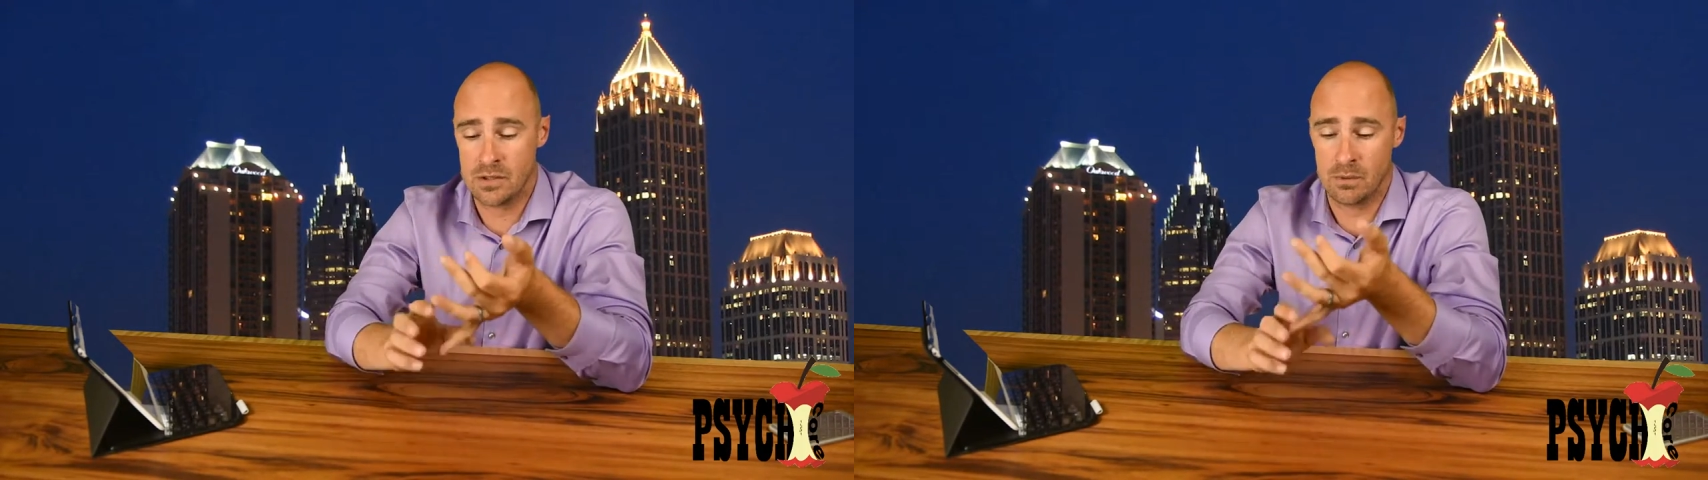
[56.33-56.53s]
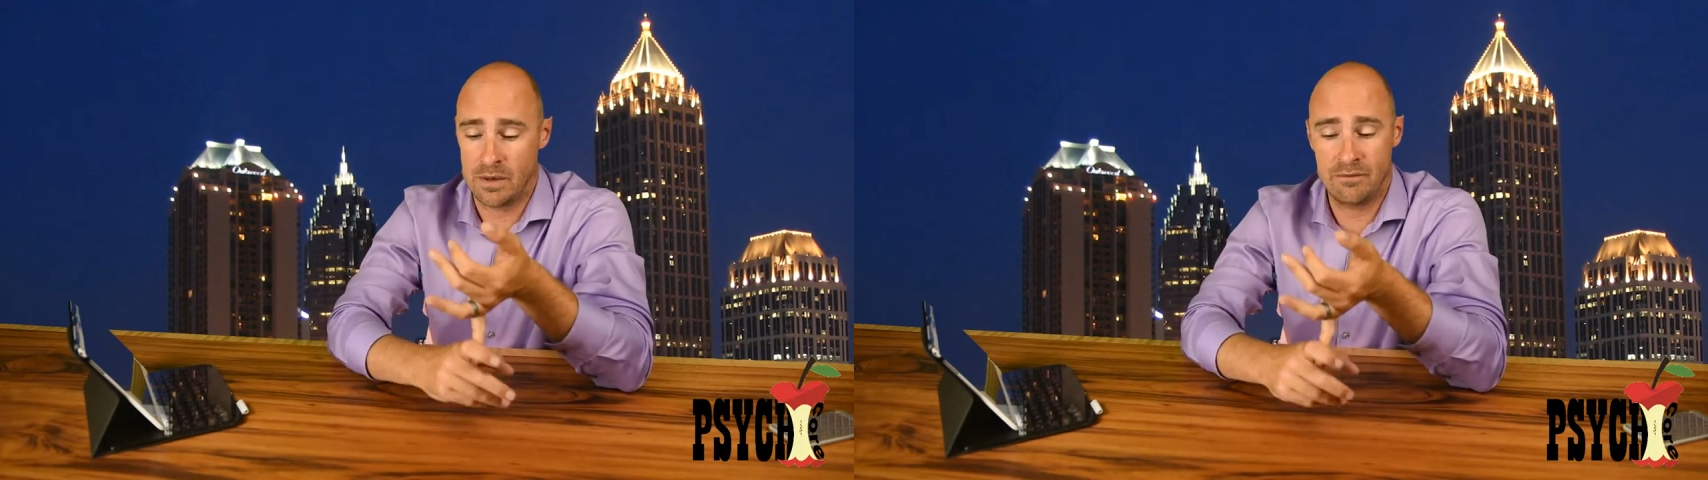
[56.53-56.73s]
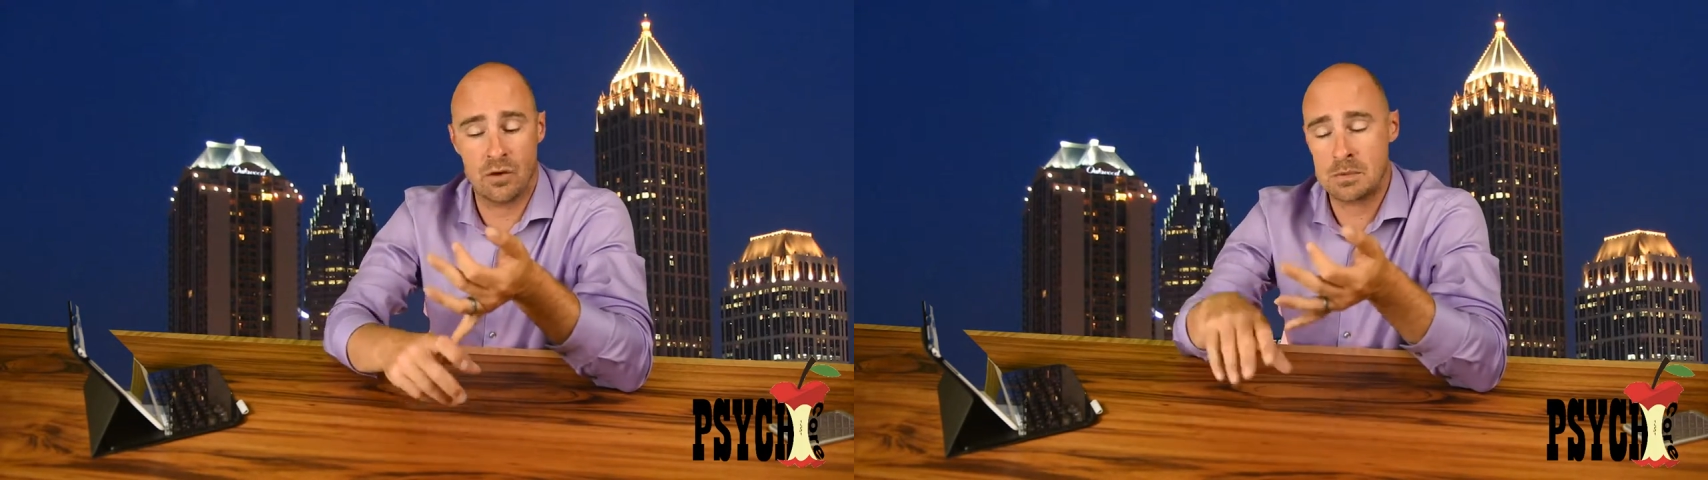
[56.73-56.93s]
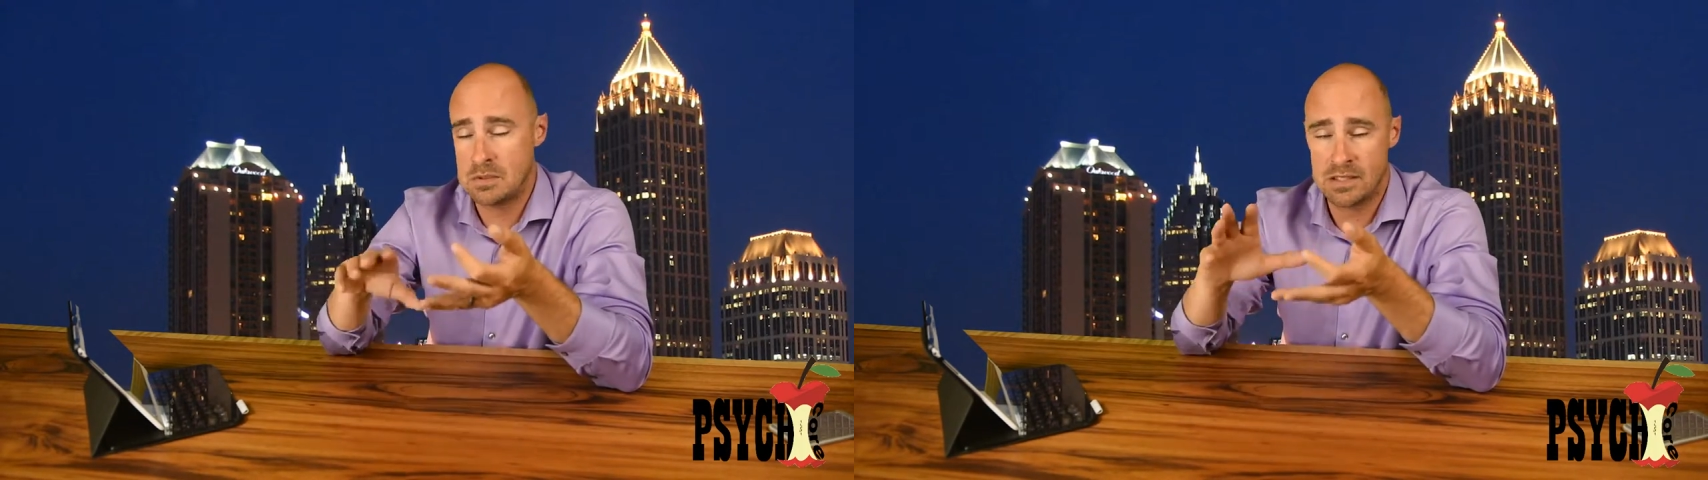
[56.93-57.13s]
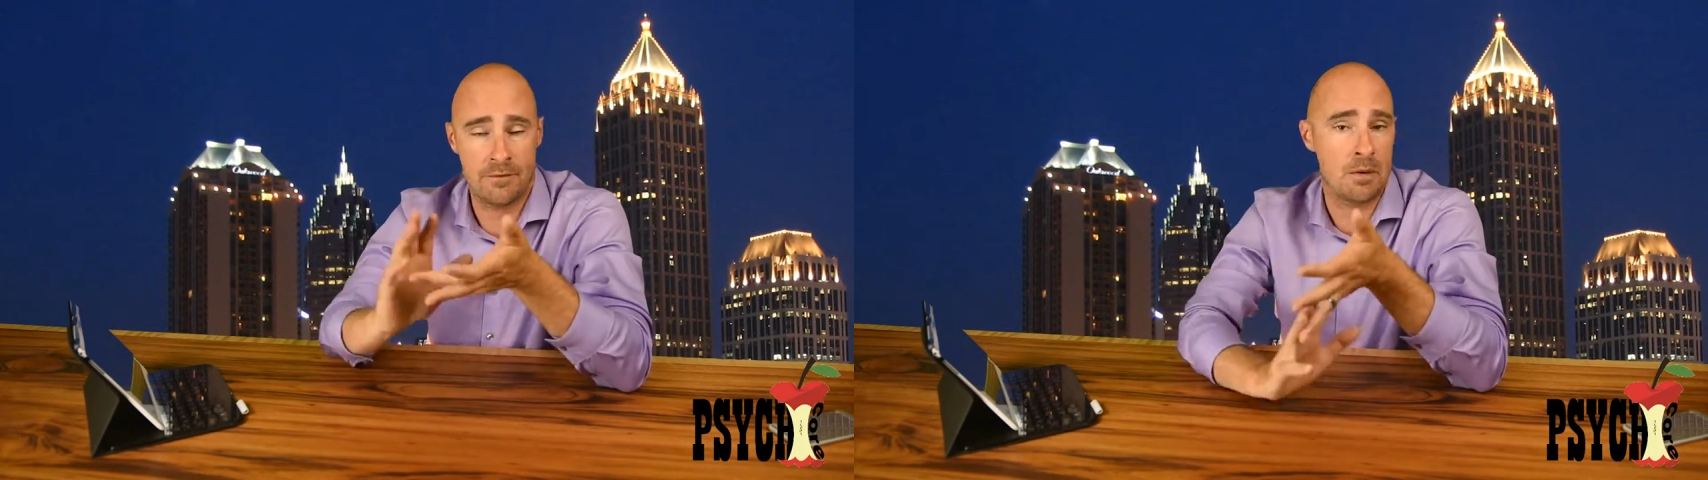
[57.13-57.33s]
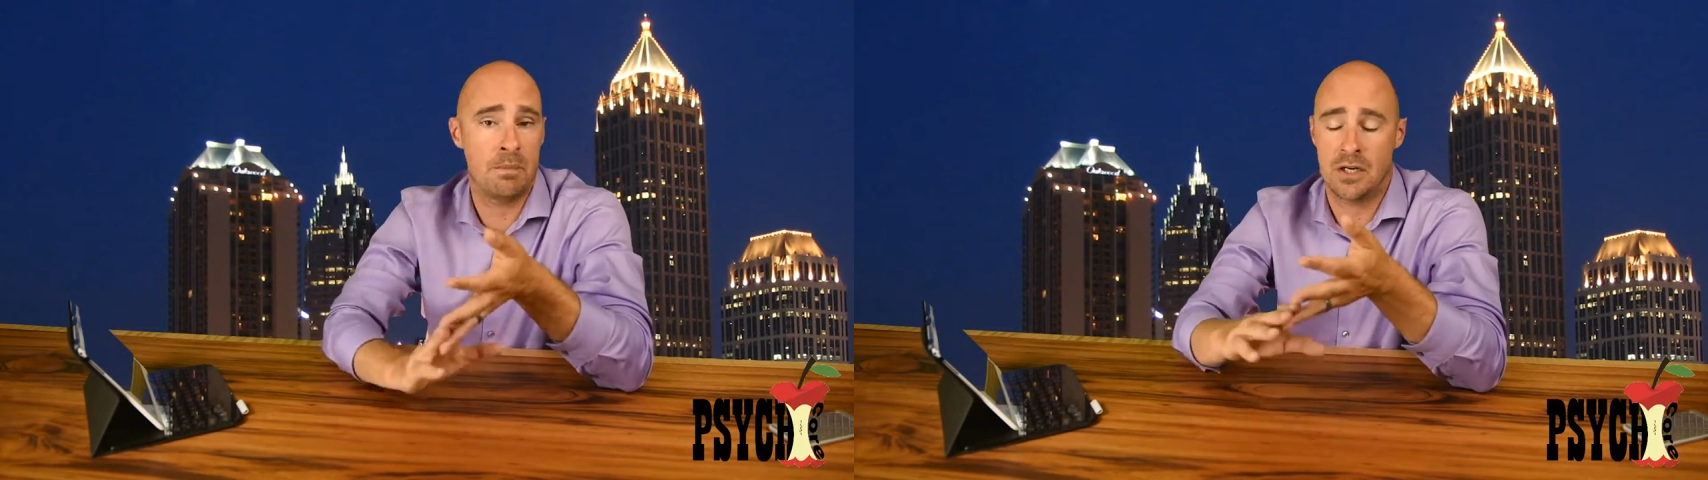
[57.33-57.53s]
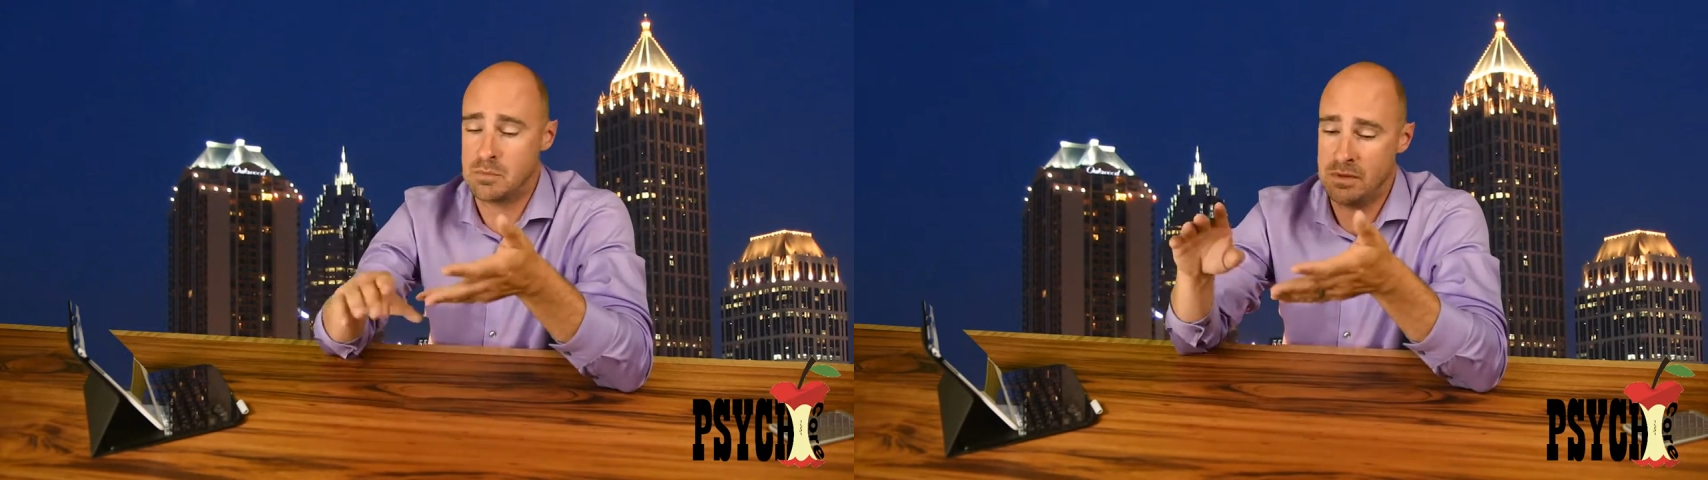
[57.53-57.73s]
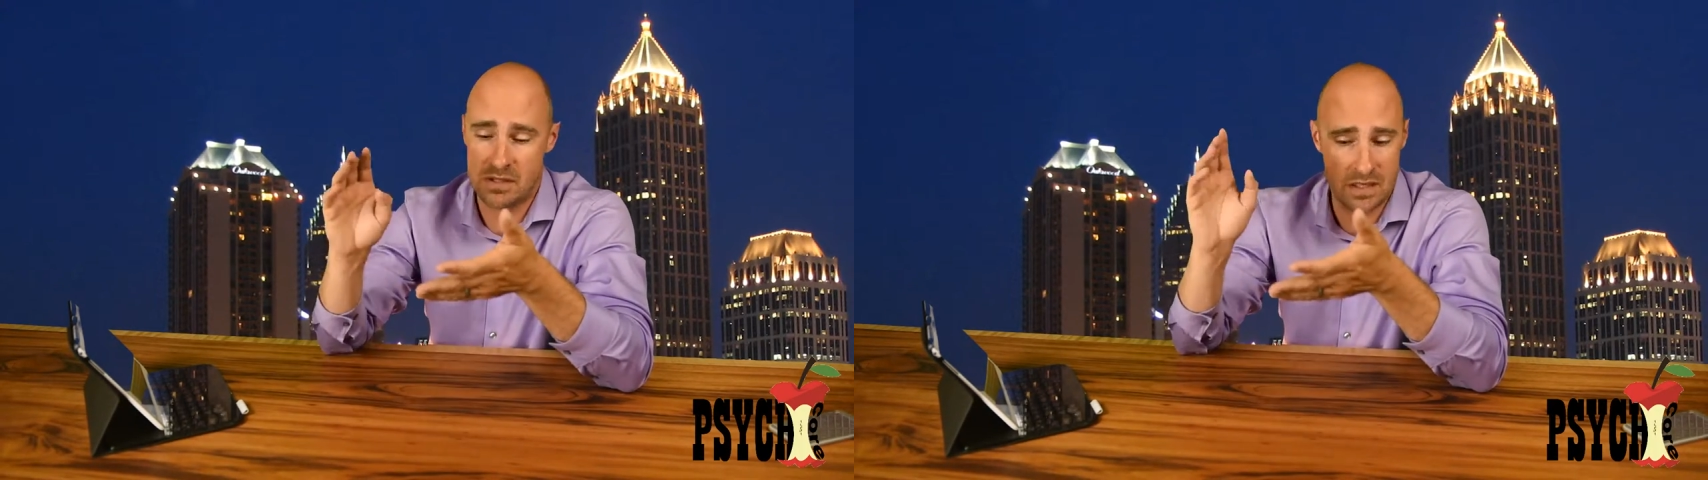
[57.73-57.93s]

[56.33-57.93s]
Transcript: So the reinforcement stuff, the punishment